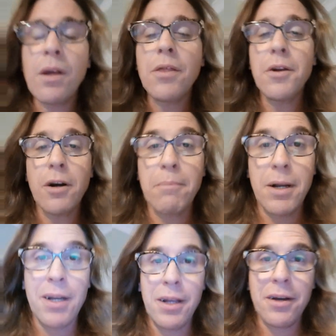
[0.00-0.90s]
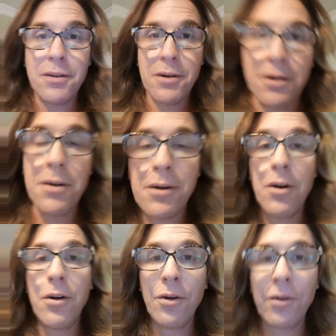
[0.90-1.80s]
There are many other
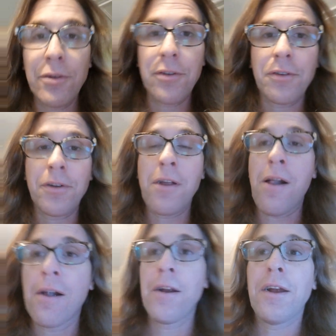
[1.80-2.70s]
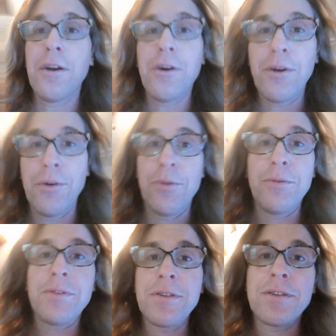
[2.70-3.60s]
alls and
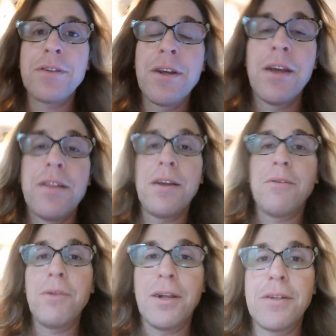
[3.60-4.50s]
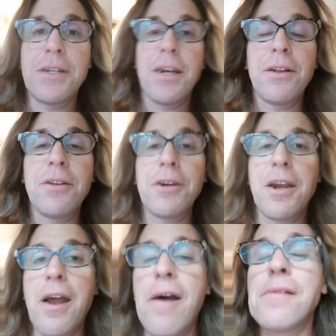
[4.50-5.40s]
ons that we could take a look
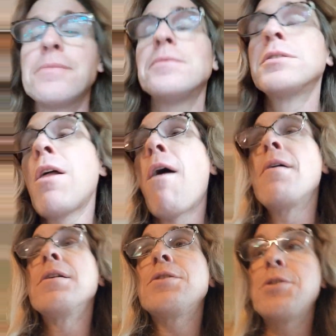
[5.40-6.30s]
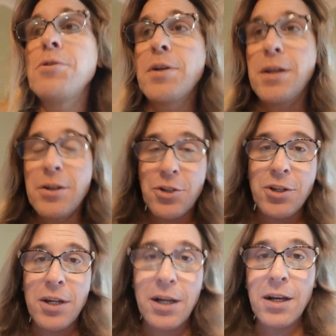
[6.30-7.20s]
at to
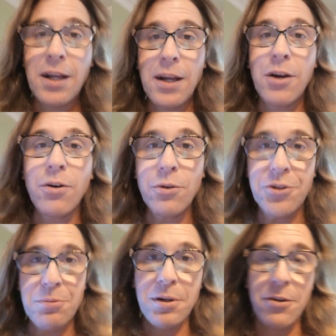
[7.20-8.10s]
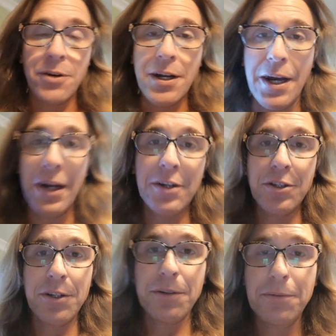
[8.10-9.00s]
initiate a Goldschmidt
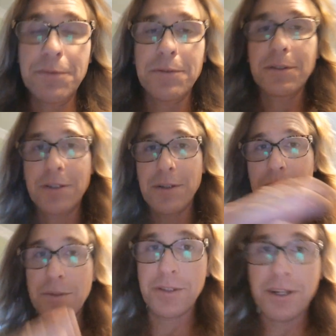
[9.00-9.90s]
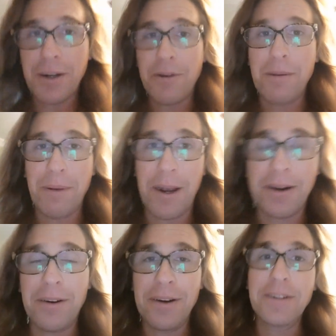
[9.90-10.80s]
reaction. To segue back
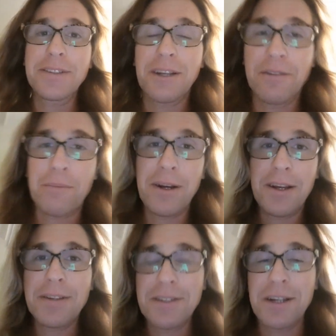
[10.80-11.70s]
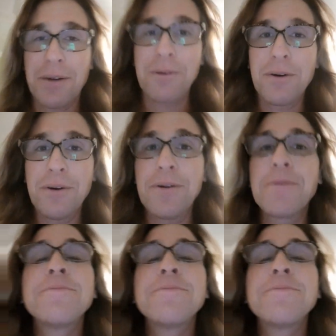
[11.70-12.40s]
on, given my non sequitur,